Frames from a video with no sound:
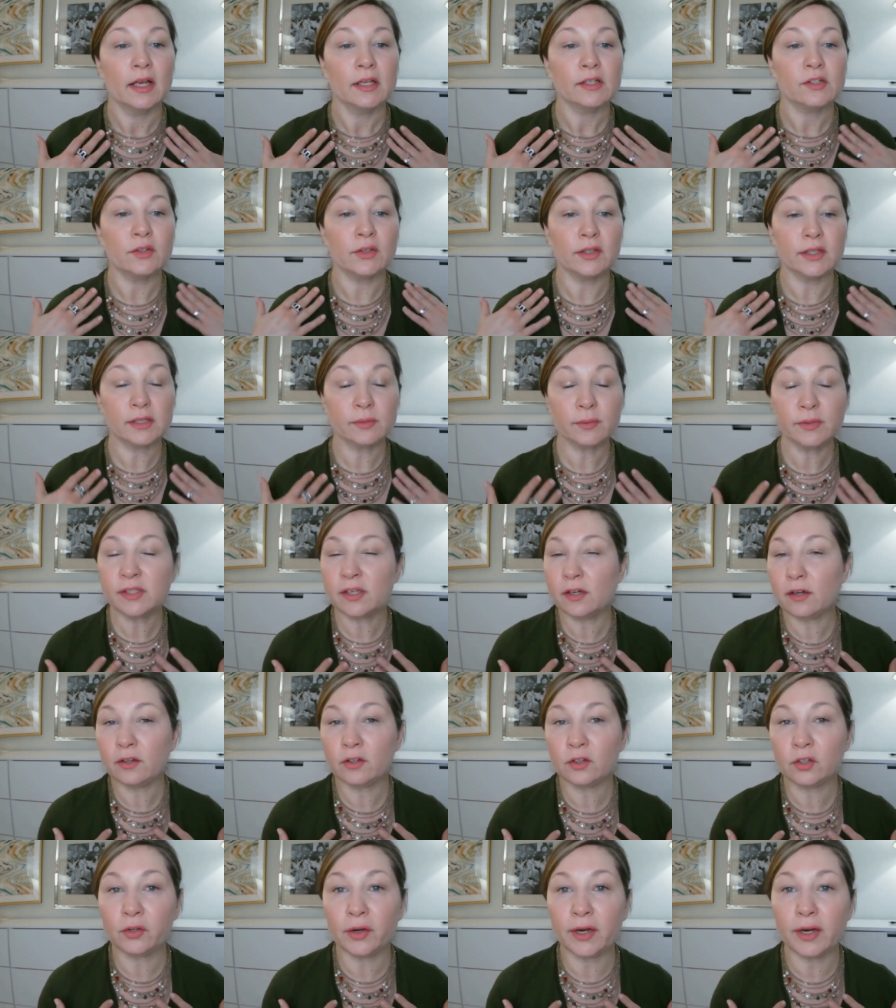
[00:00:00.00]
So this one's
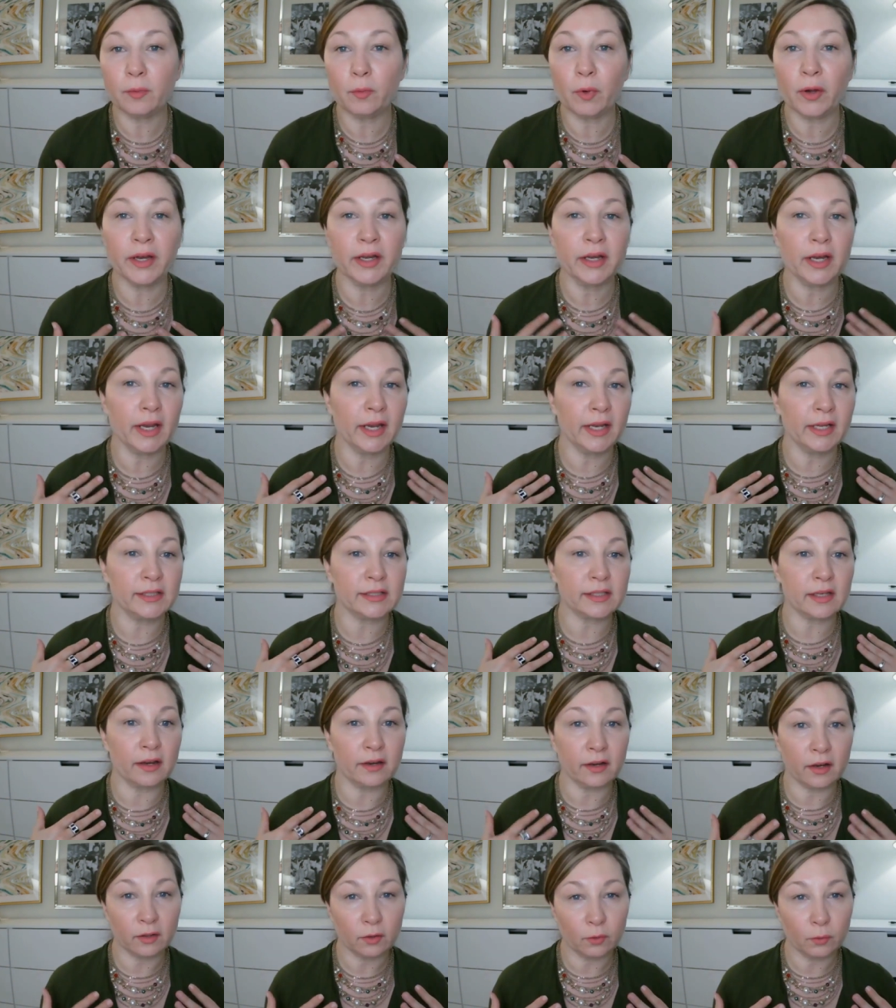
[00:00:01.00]
another great one. It's
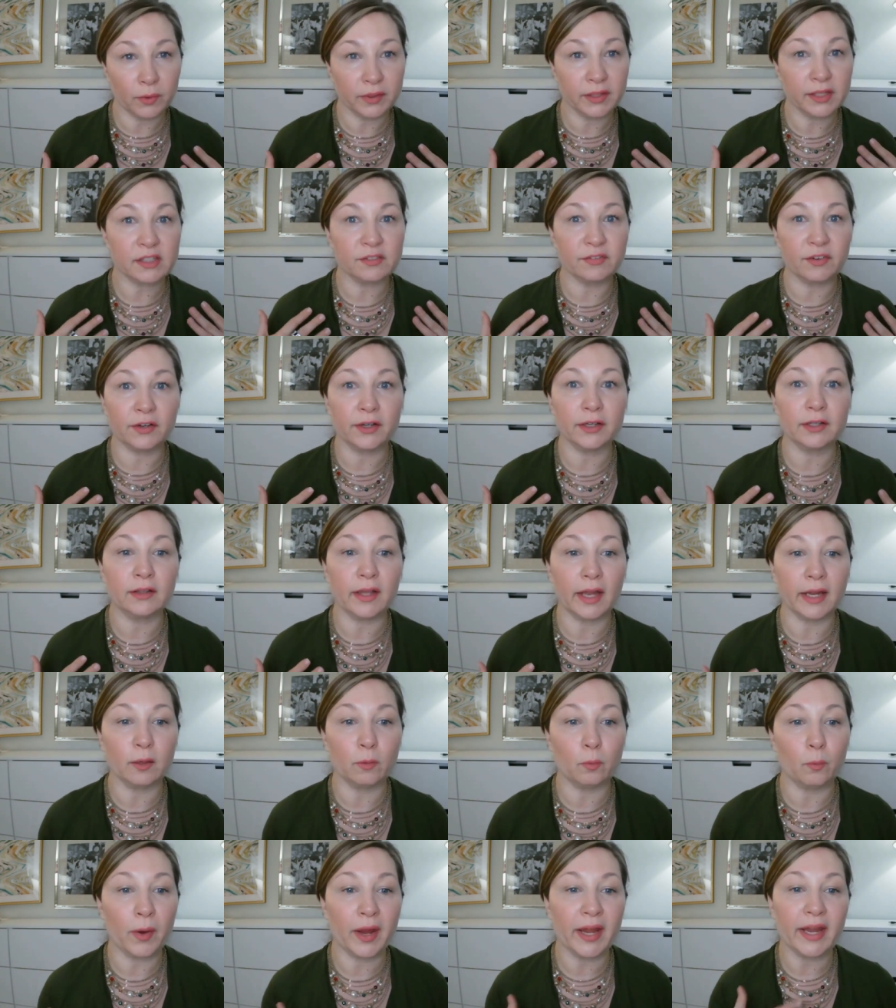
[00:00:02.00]
another one that's very
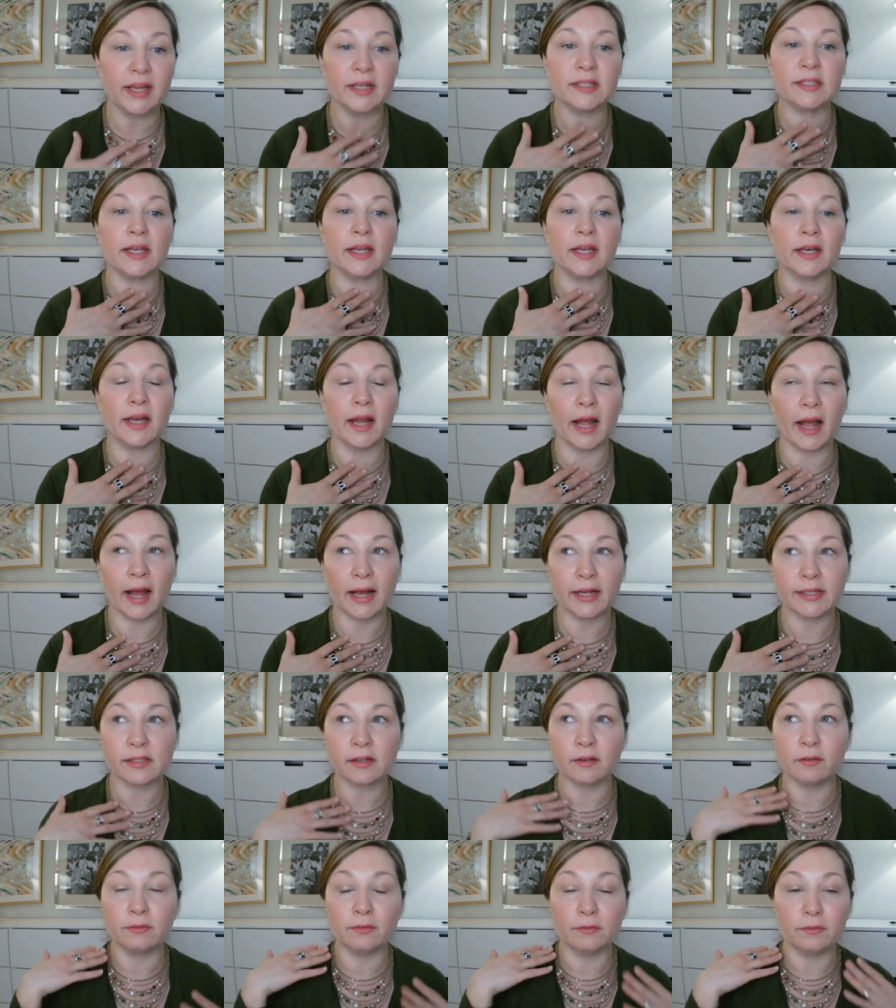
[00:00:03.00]
lightweight. It has
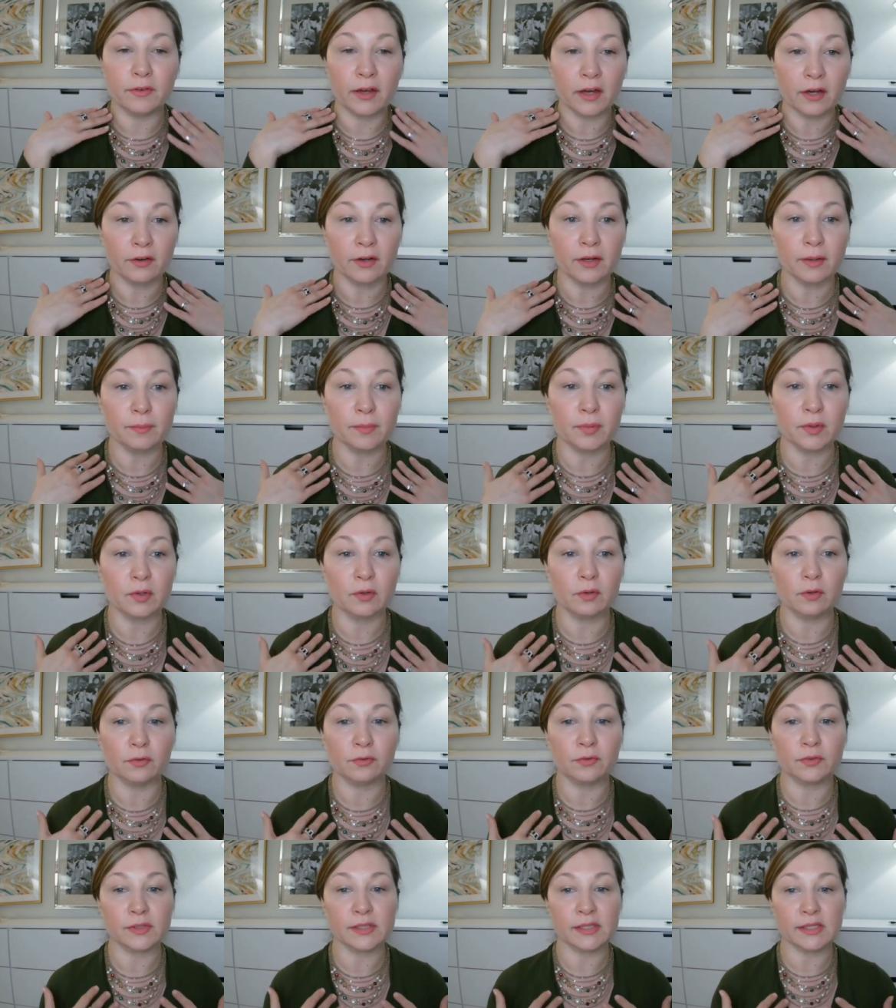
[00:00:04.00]
a very
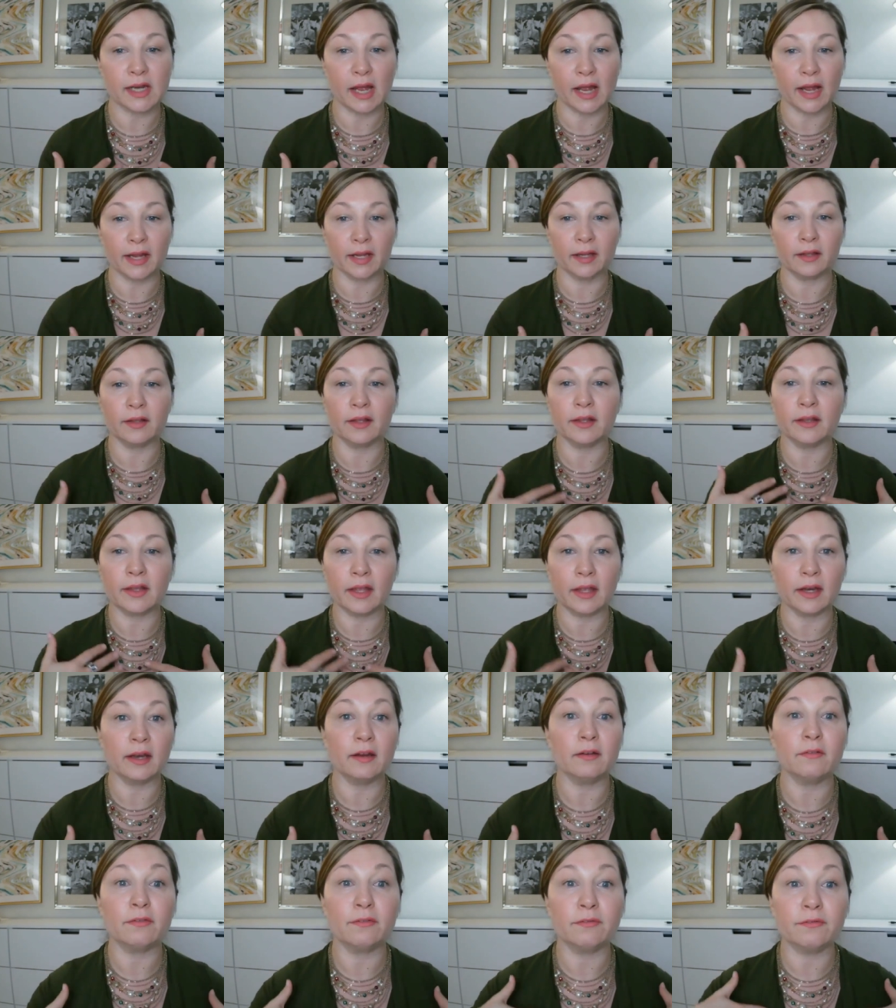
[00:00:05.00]
beautiful style in that
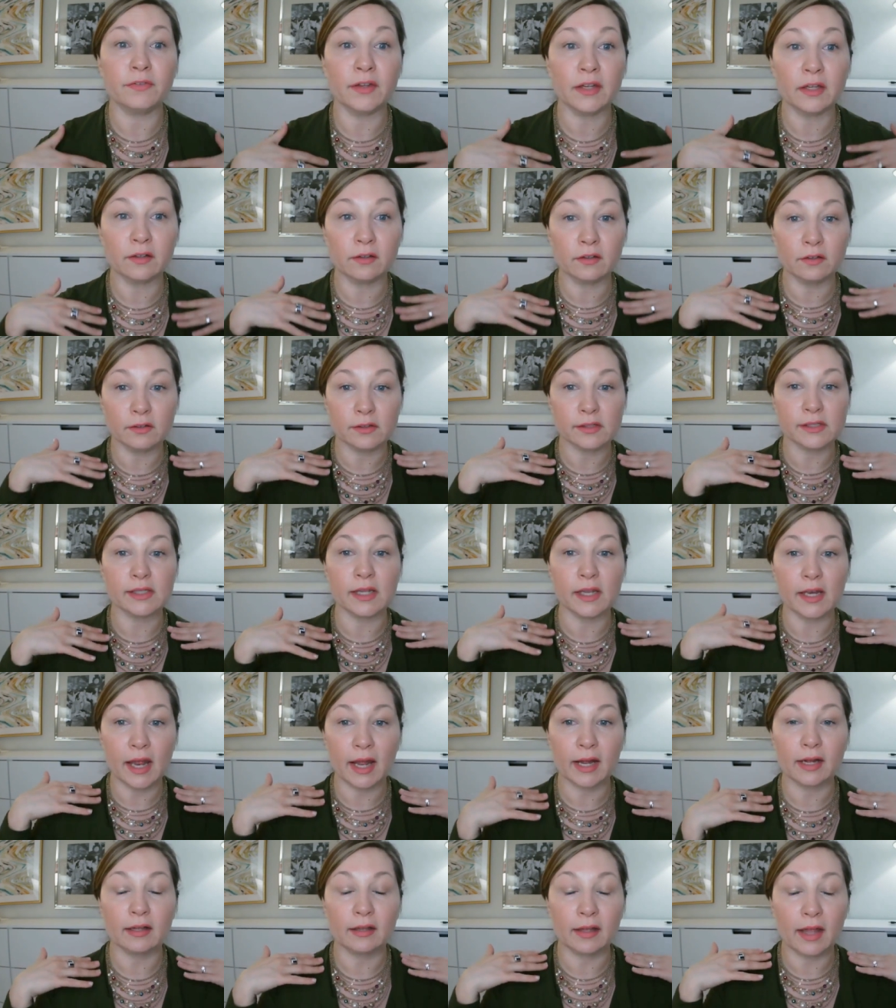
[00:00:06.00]
it fills the
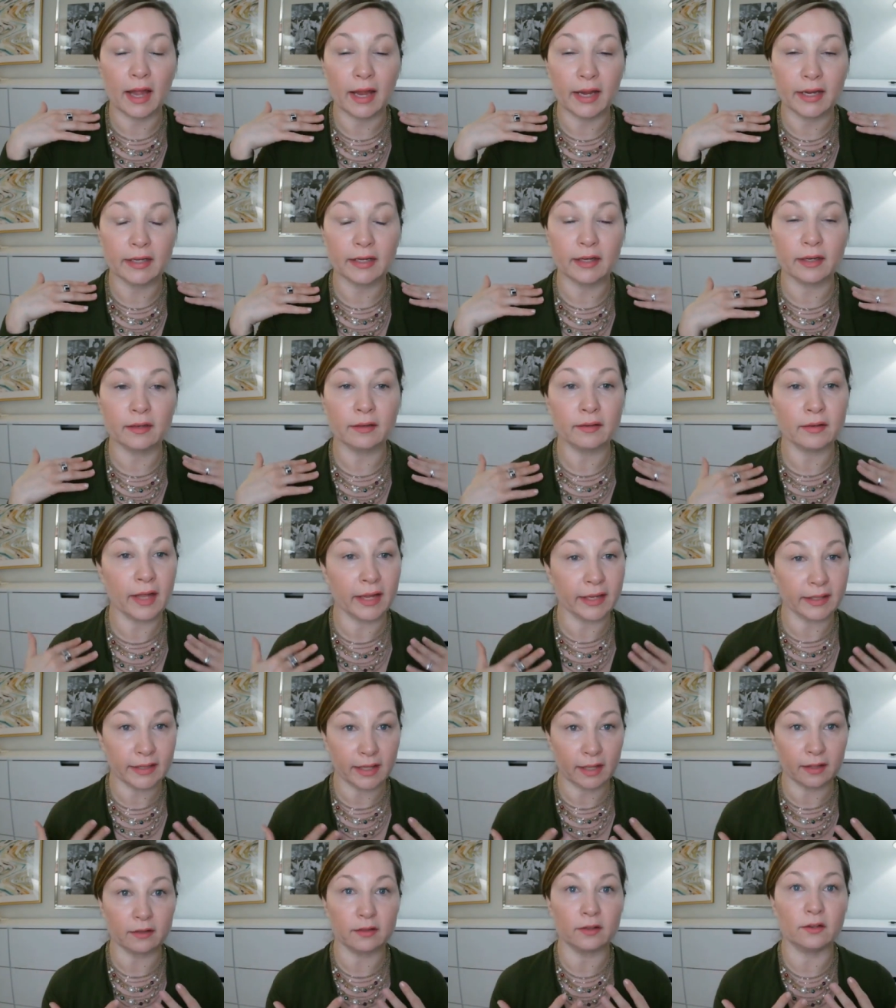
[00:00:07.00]
neckline
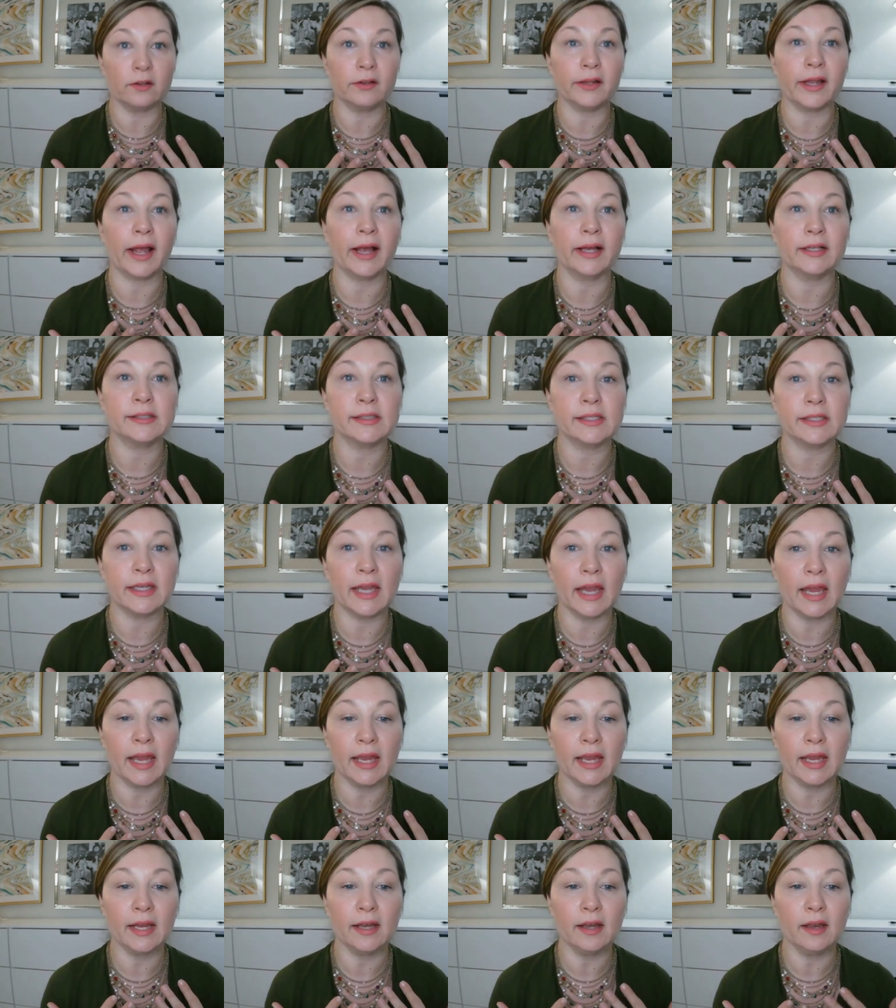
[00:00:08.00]
like that little
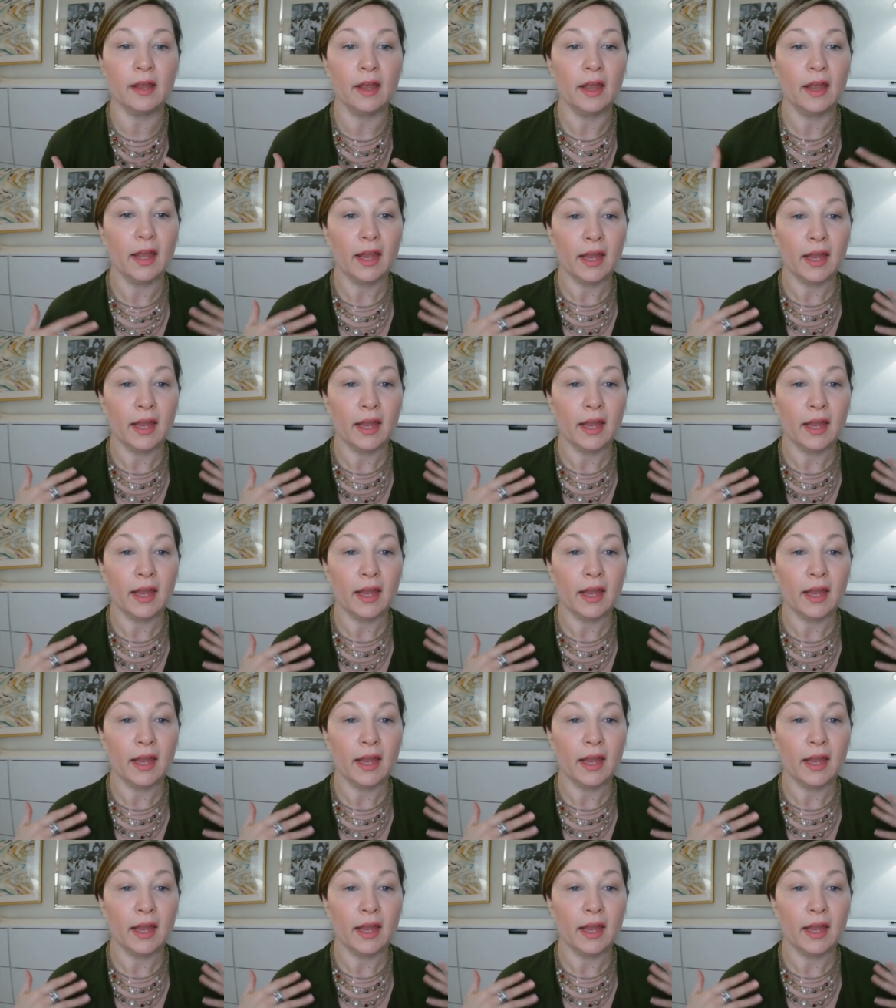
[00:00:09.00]
cascade.